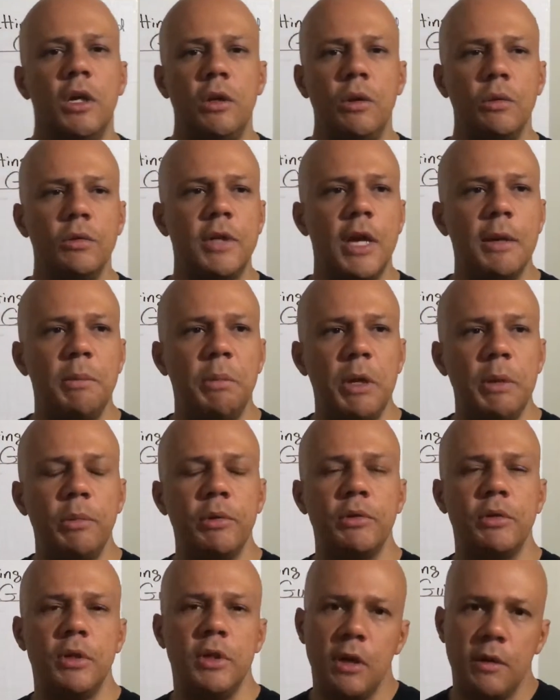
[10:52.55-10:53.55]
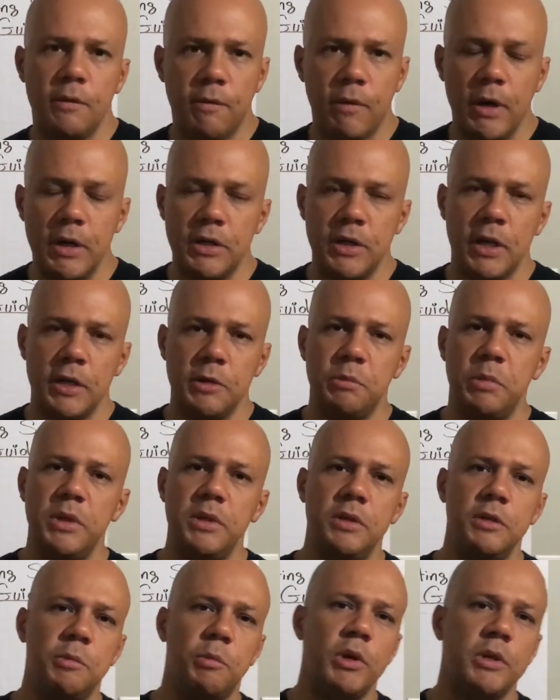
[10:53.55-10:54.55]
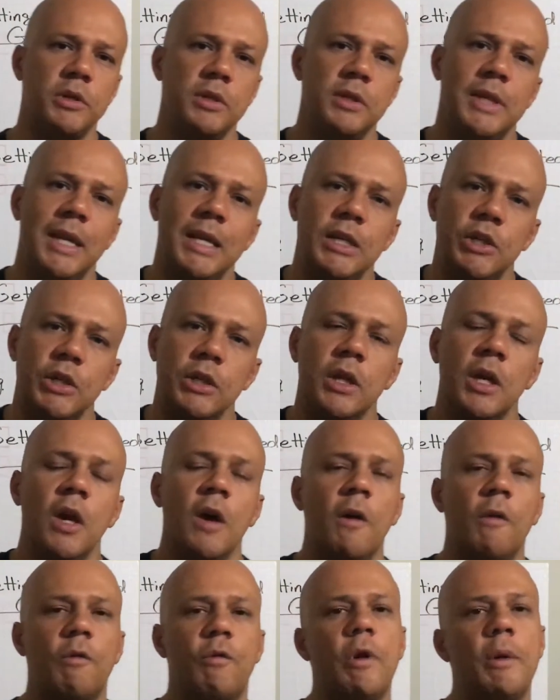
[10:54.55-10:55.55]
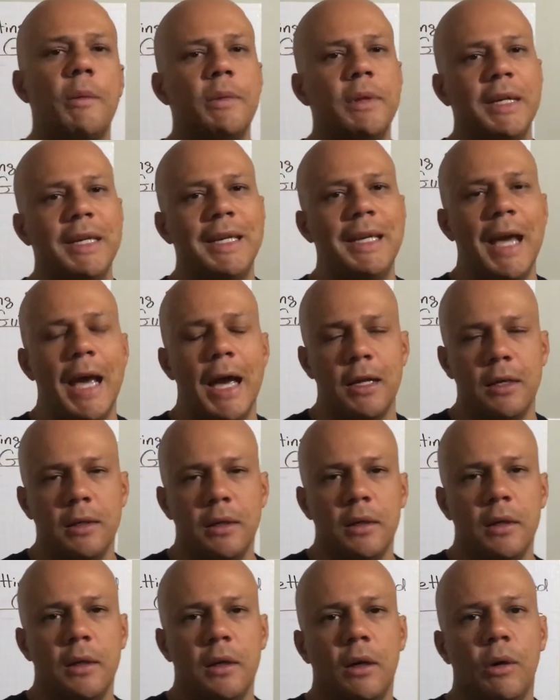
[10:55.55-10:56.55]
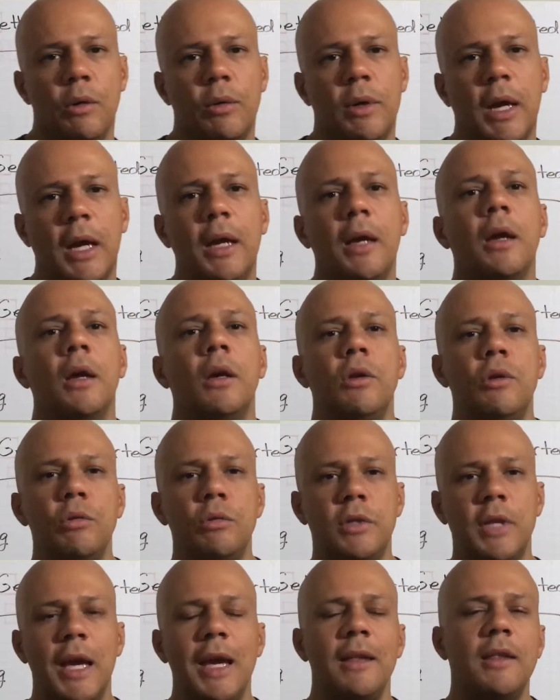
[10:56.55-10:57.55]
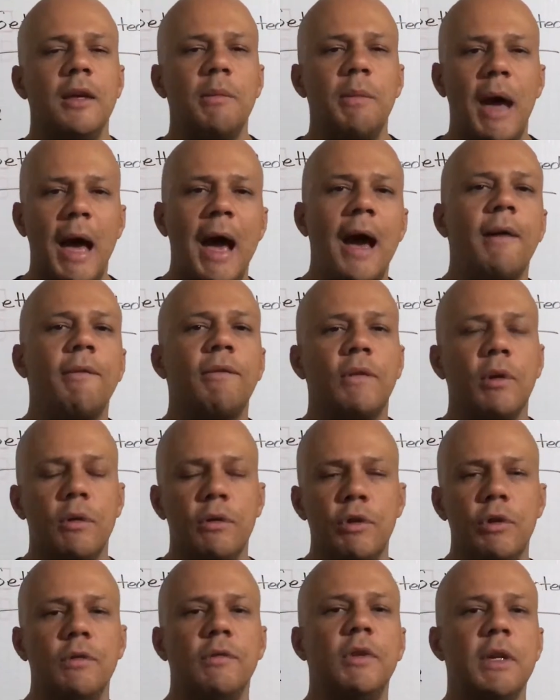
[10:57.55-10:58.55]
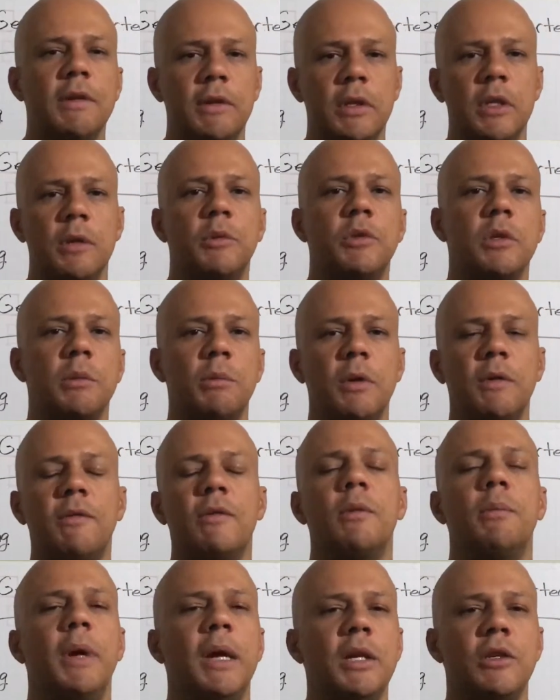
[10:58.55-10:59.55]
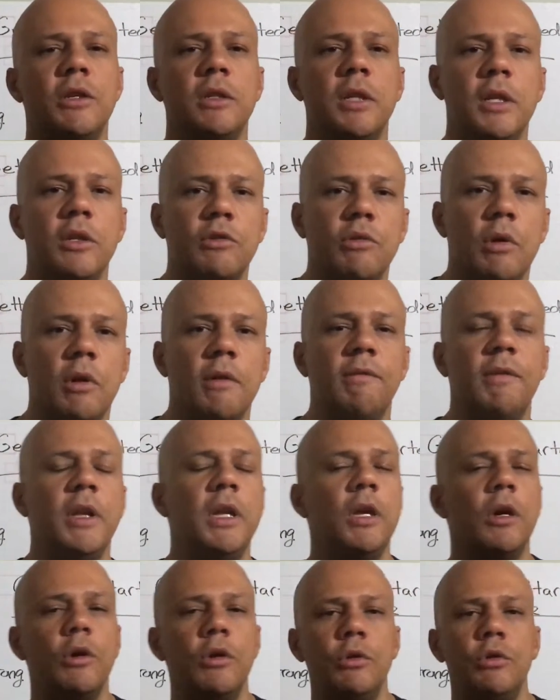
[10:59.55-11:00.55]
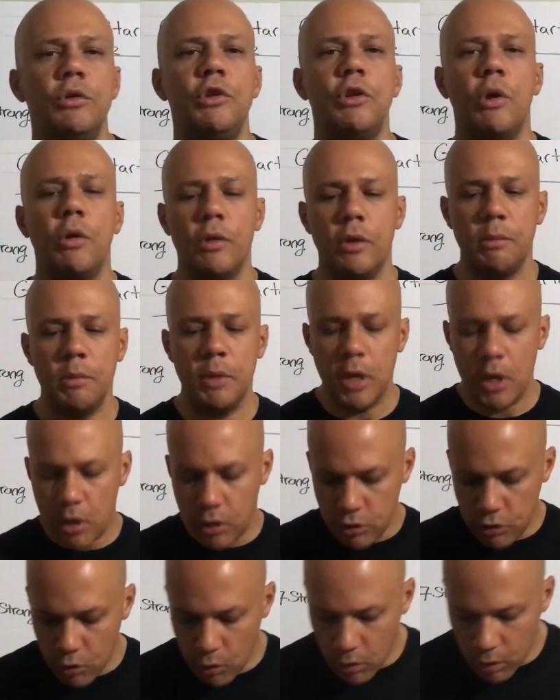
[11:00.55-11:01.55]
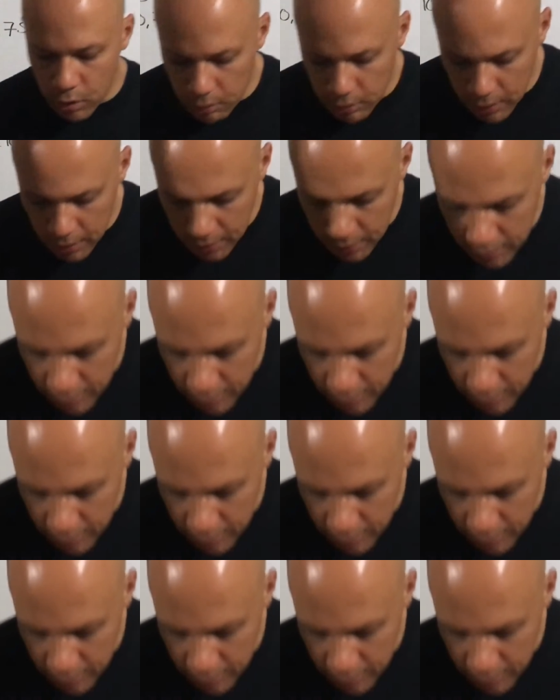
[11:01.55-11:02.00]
You don't take people to the unfranchised business presentation from the get, okay? You take them after you've given them some information. They saw a video. You show them your